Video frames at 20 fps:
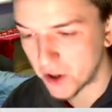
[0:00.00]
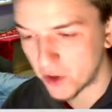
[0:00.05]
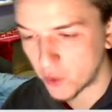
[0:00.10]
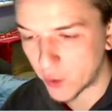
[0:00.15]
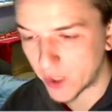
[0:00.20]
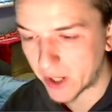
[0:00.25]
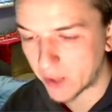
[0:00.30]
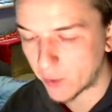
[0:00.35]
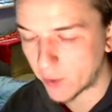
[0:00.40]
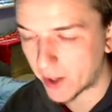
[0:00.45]

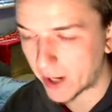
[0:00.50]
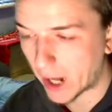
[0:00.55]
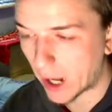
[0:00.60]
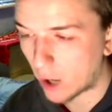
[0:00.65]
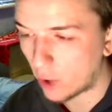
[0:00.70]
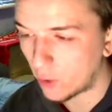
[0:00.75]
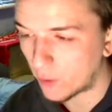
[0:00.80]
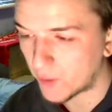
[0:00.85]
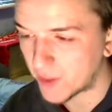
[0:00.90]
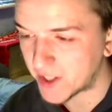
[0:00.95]
we went
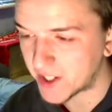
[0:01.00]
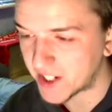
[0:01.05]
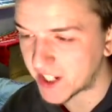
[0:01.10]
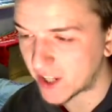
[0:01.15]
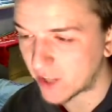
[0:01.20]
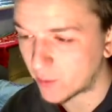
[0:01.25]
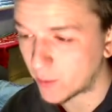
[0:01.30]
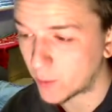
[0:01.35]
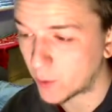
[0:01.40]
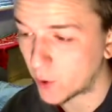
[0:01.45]
out of the
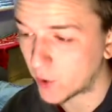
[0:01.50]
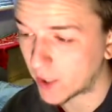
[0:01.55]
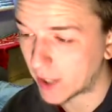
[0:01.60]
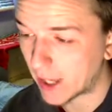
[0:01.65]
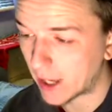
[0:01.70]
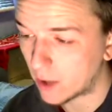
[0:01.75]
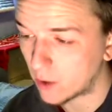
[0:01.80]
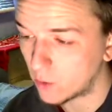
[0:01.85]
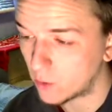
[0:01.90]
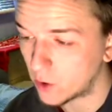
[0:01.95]
DFB
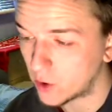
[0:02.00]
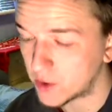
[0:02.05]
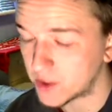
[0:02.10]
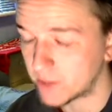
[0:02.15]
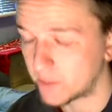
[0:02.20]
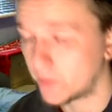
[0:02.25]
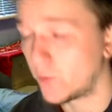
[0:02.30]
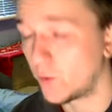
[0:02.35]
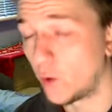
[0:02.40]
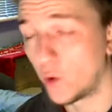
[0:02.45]
Pokal, losing
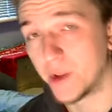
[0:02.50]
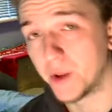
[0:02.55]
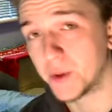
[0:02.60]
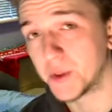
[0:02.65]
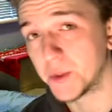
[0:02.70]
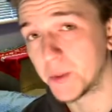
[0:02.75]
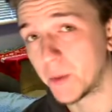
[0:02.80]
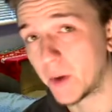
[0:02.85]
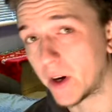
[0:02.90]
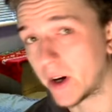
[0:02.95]
4-0
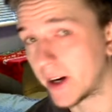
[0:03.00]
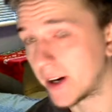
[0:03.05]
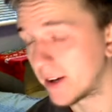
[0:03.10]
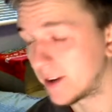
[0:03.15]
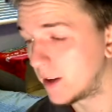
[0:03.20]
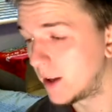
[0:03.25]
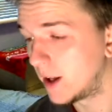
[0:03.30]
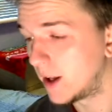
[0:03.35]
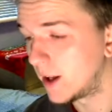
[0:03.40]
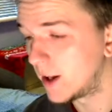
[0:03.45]
to
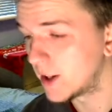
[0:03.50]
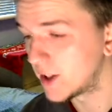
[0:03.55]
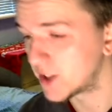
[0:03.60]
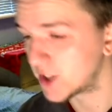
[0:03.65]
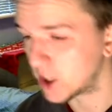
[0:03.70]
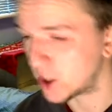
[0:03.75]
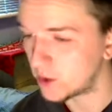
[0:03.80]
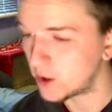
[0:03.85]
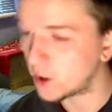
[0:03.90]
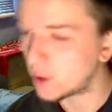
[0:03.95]
Bayern.
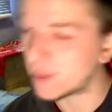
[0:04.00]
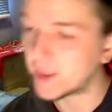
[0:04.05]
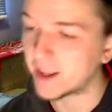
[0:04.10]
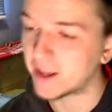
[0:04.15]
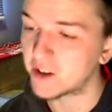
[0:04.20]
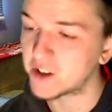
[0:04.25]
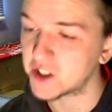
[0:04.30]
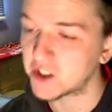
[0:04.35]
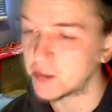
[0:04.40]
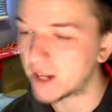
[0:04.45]
So nothing
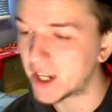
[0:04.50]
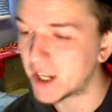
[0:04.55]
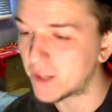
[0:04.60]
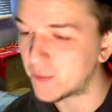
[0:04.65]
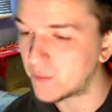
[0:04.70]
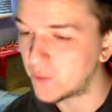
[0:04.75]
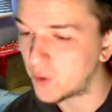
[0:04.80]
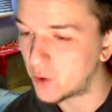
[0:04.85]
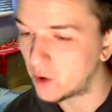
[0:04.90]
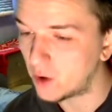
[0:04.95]
else to play
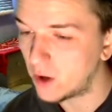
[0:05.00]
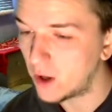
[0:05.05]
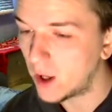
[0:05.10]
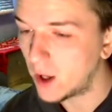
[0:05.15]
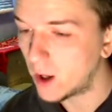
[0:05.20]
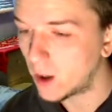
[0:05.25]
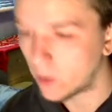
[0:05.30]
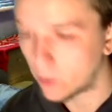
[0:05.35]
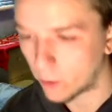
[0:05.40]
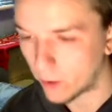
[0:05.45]
for.
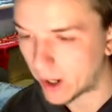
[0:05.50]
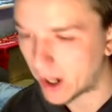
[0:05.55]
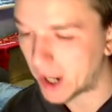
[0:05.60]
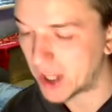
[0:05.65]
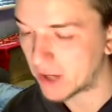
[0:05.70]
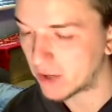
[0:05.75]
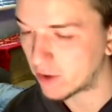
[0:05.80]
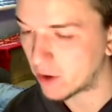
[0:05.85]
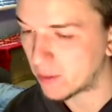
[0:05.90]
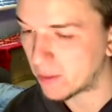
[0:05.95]
We're out of the
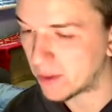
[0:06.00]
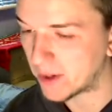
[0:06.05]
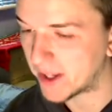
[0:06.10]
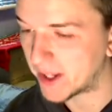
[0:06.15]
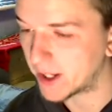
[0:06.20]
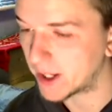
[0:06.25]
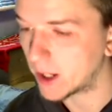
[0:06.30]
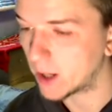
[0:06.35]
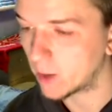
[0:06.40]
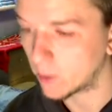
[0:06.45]
Europa
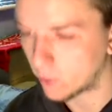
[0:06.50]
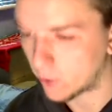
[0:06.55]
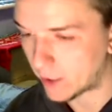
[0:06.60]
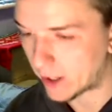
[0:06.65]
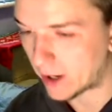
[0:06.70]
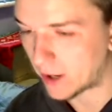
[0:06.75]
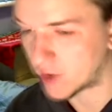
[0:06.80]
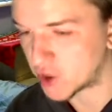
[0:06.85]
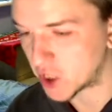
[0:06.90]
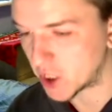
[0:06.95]
League. We're
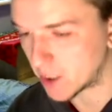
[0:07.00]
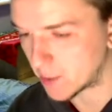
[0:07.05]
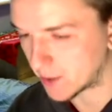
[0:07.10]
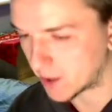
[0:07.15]
out of the German